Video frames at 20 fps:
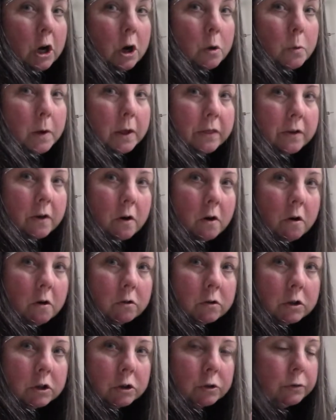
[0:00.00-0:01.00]
with
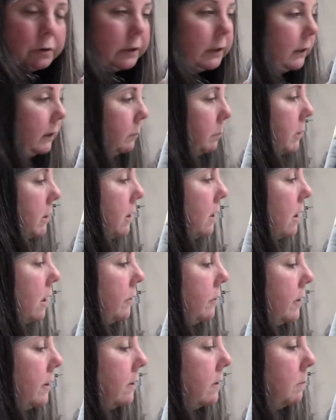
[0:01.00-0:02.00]
all cream
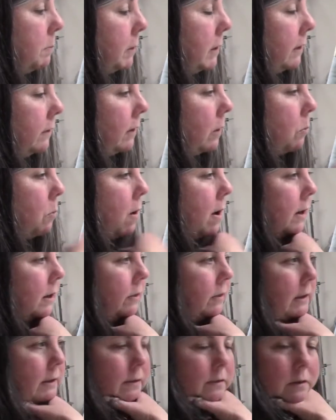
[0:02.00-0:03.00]
on this because I wanted
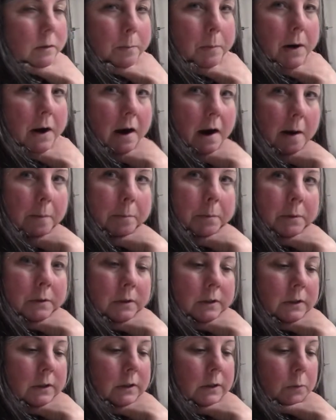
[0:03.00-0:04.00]
these to pop.
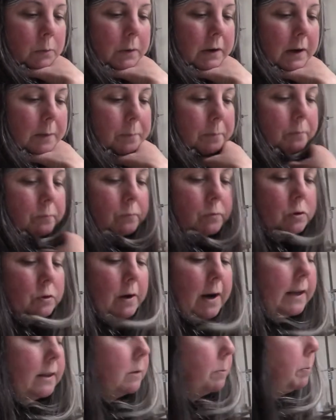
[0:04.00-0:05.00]
When I
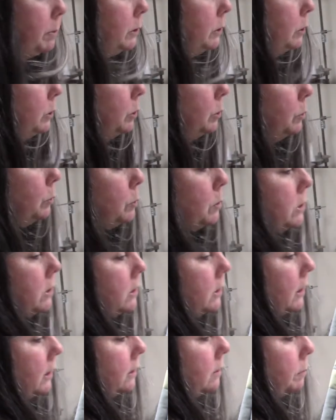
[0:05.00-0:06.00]
tried the blue
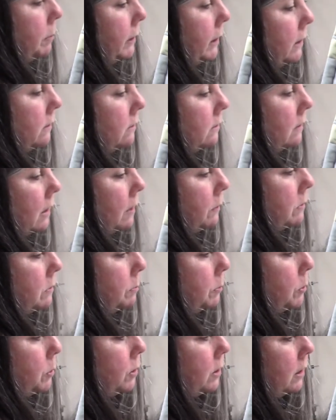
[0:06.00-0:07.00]
in the places I was
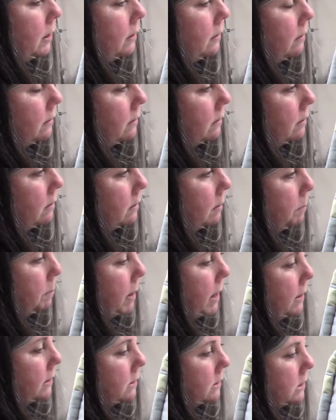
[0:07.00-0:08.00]
putting the
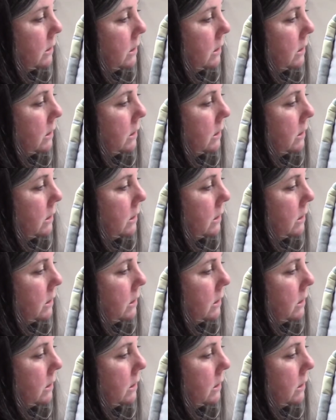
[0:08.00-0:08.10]
buttons